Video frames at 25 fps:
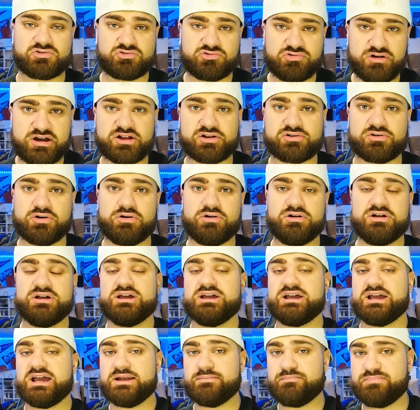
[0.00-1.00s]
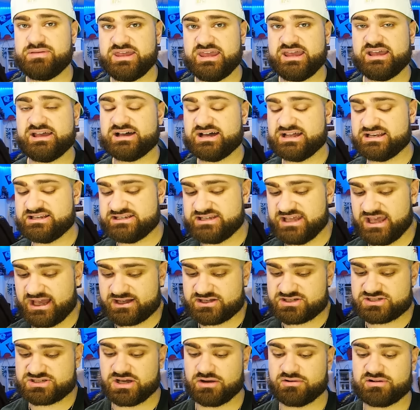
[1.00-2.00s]
critical and being a
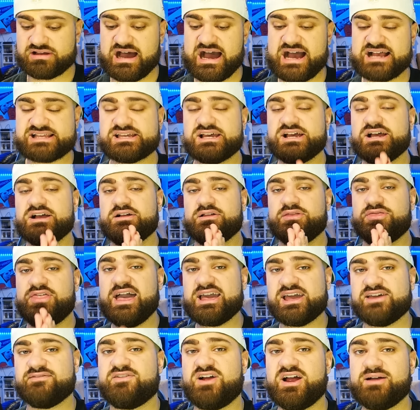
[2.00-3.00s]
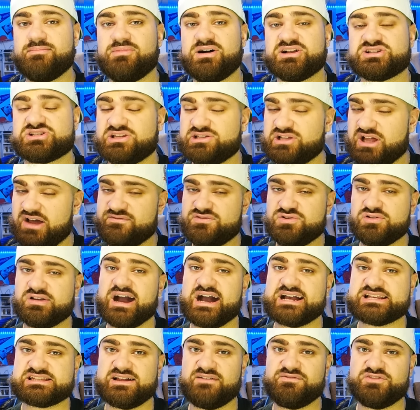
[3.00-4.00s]
dick. So guys, thank you very much. Love you
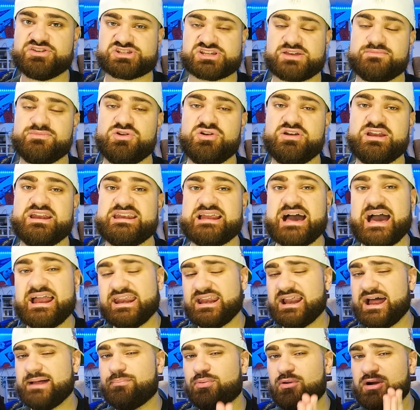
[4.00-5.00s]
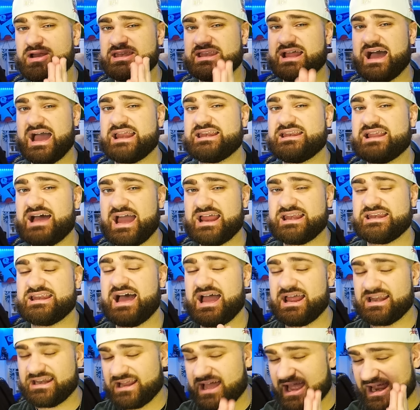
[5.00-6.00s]
guys. Love this community.
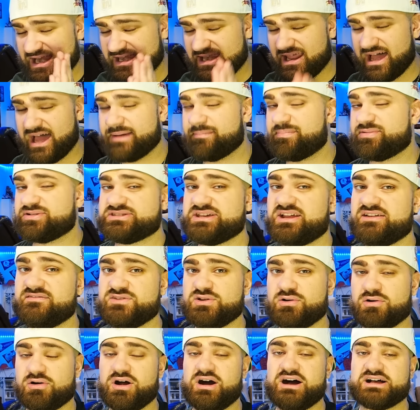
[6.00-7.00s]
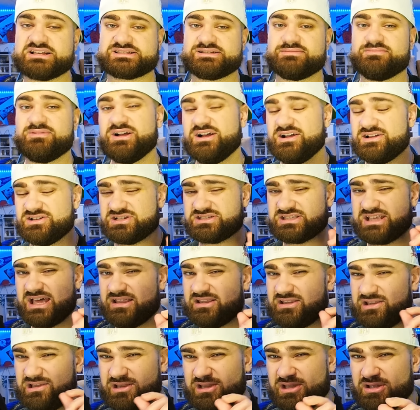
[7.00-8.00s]
99.99999% of you are awesome. Just
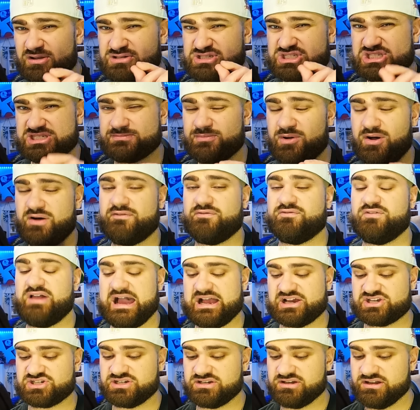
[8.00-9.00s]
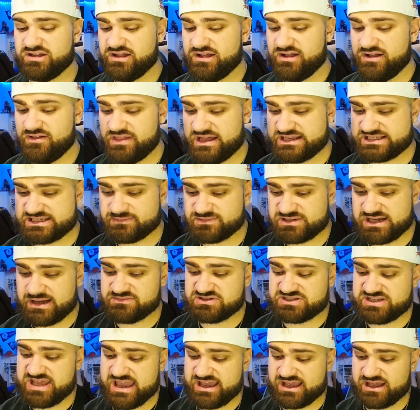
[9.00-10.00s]
that little small fraction that
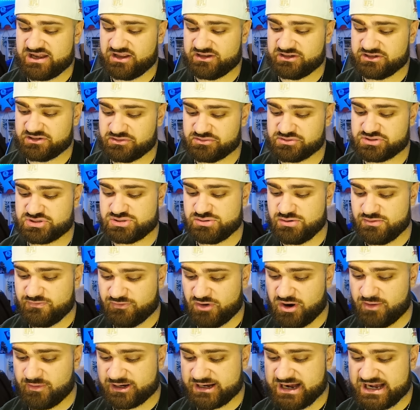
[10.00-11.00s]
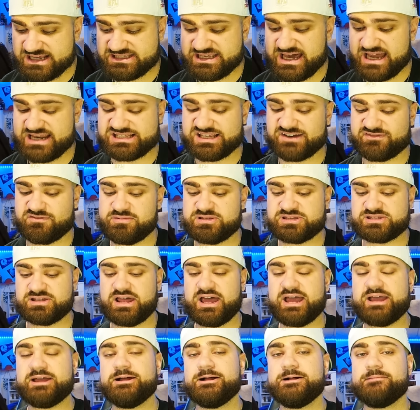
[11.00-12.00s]
sometimes take it a little too far. But guys, that is it for me
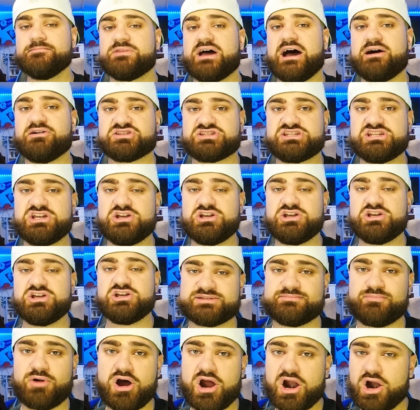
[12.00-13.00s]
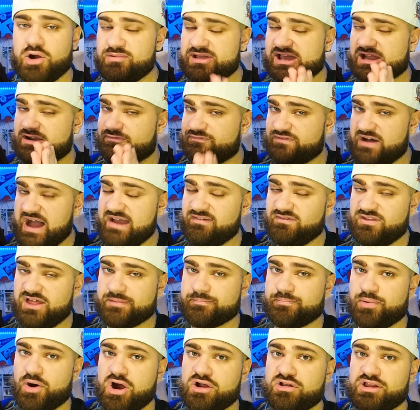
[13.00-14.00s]
today. I'll see you all tomorrow. We got a
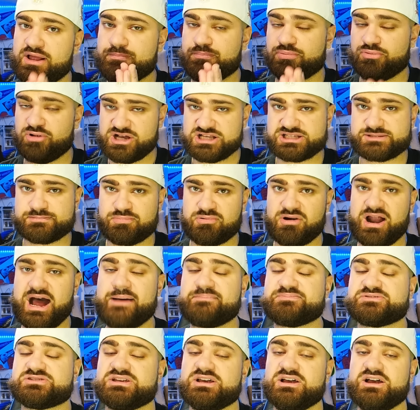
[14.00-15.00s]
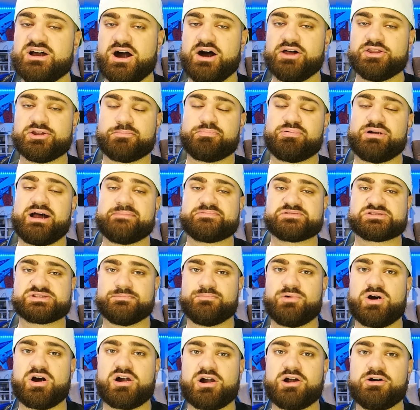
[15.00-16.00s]
5-leg parlay plus props, other props
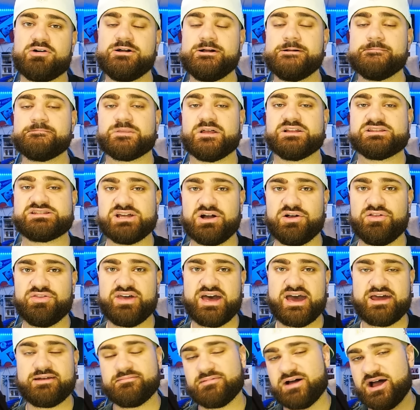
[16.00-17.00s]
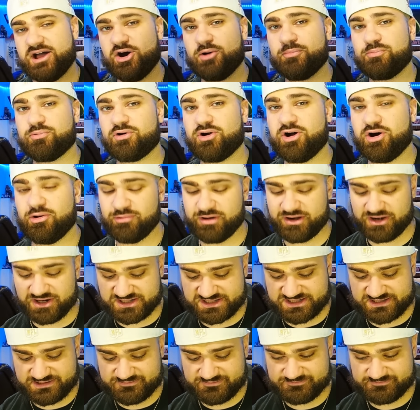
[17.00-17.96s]
tomorrow. Until then, I hope we're all winners.